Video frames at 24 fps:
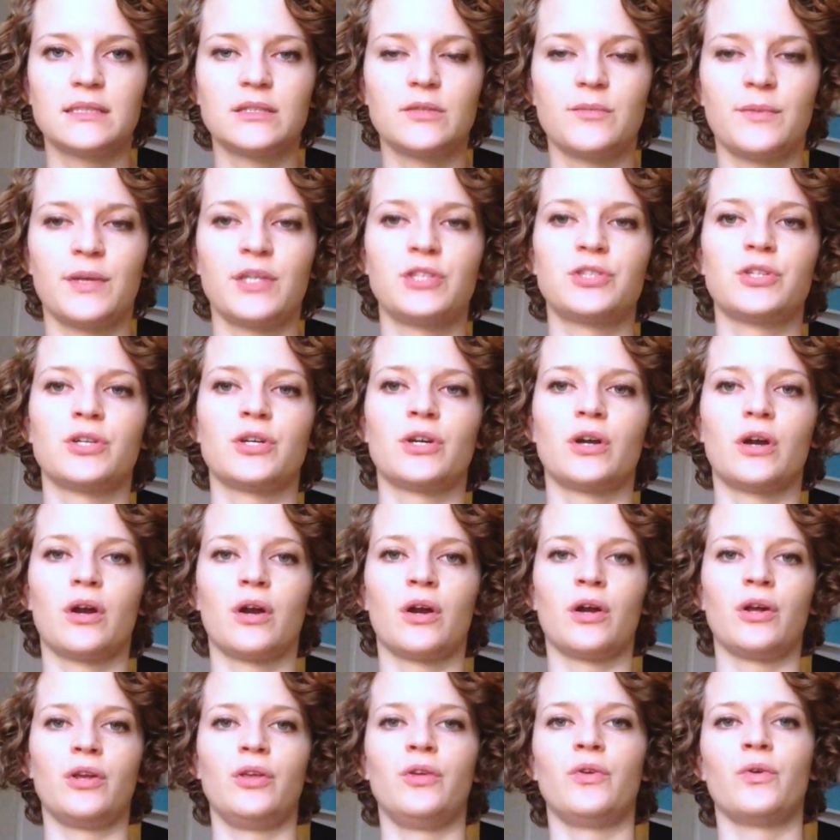to measure
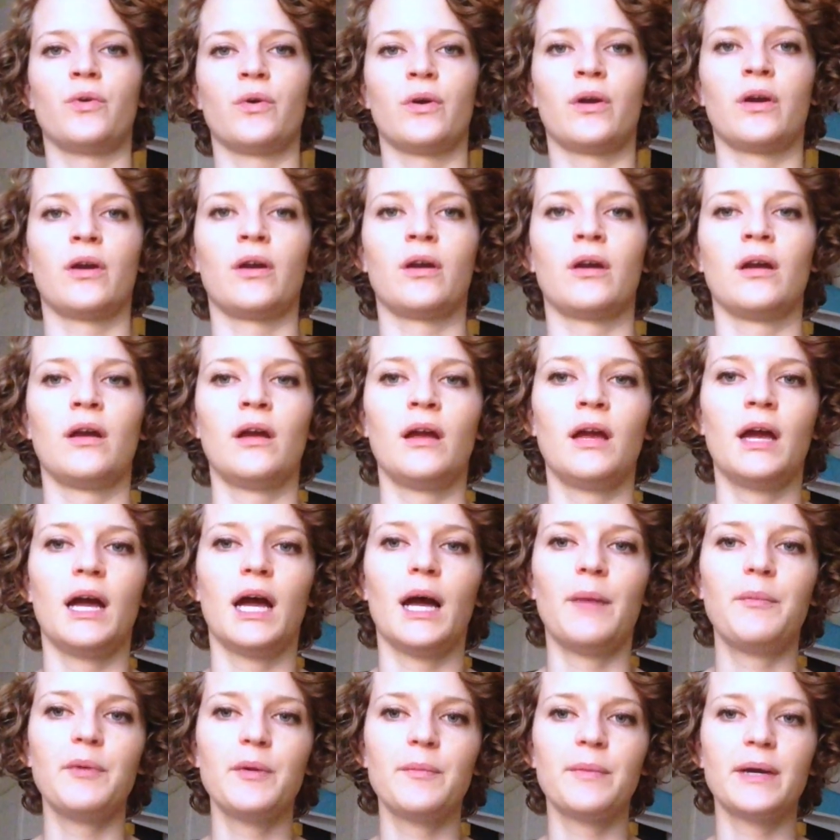are your
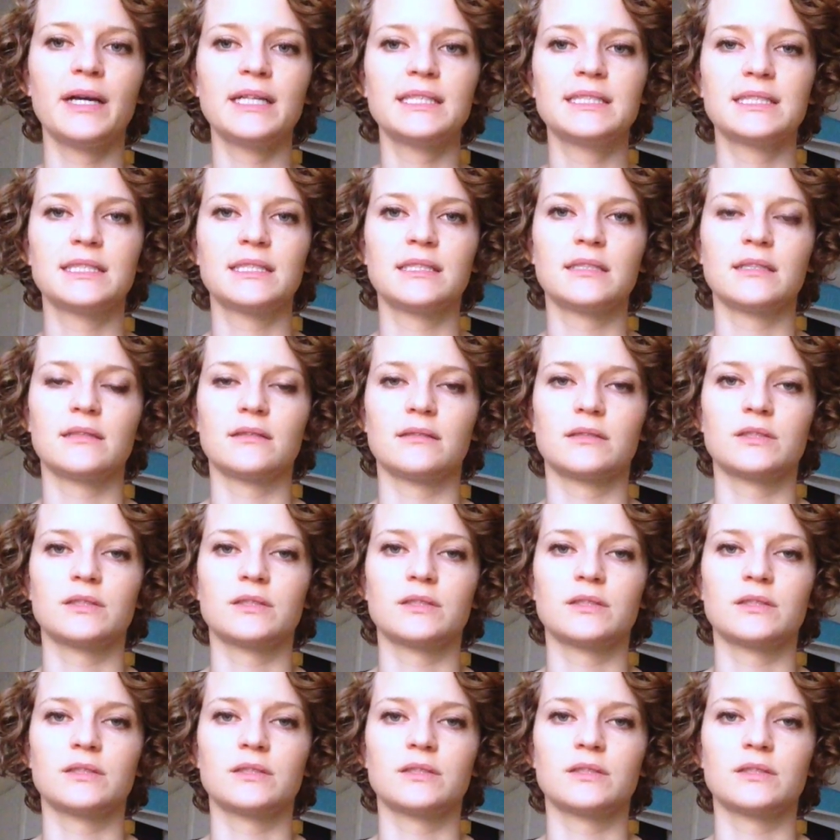upper bust,